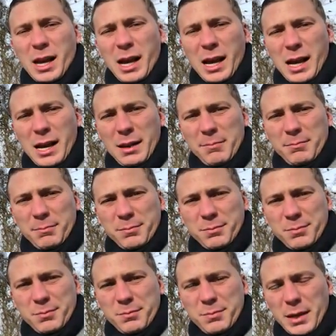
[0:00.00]
Um,
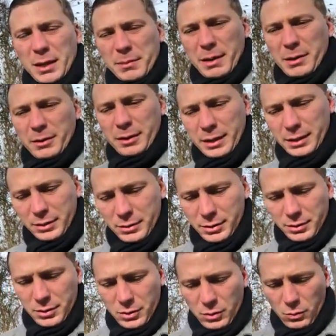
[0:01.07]
Pan American
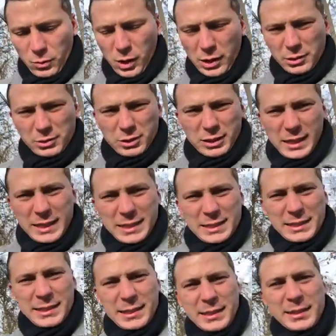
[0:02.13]
Water
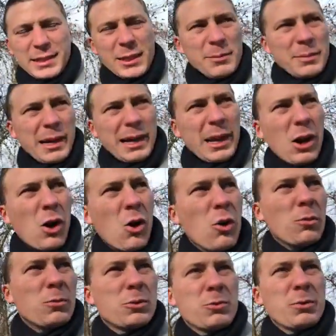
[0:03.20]
says the nearby
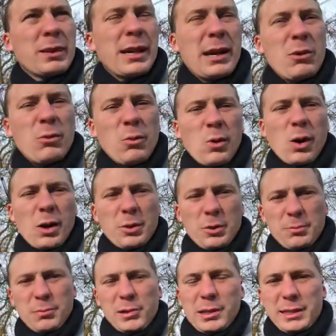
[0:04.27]
homes are without
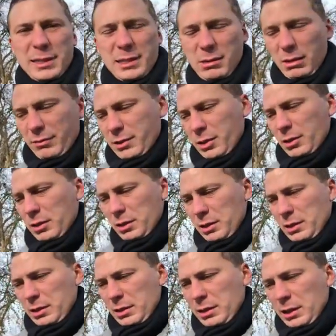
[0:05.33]
water, but they still have their
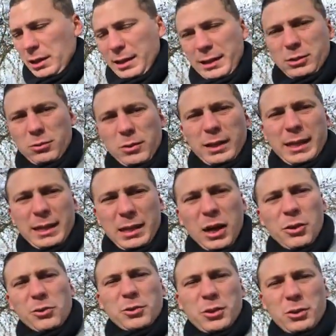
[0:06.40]
electric and
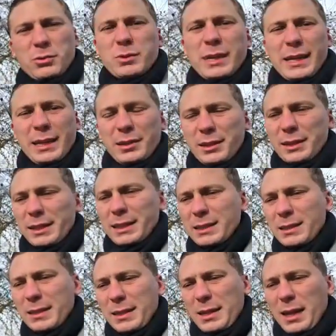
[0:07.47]
other
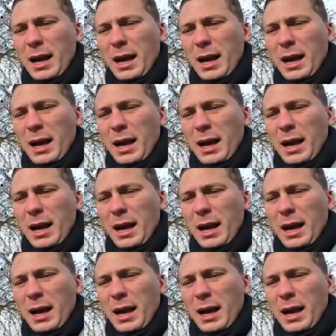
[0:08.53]
utilities.